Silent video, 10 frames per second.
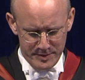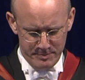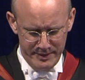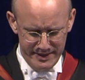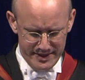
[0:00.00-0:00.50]

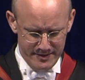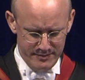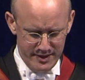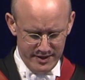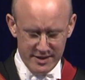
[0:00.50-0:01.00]
Pit
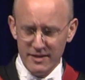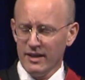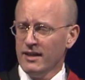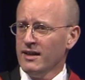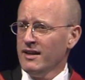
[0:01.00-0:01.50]
because
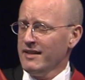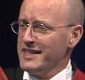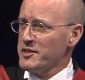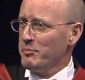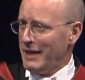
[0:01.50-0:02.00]

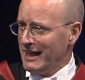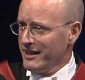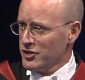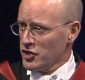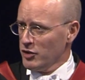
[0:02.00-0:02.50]
that's a
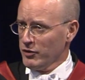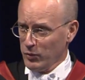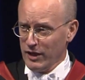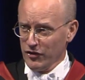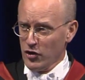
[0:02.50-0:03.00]
palindrome as
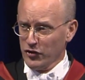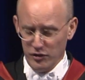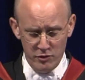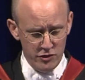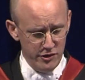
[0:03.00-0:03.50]
well as an
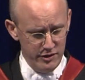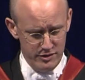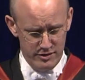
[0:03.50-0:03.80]
oxymoron.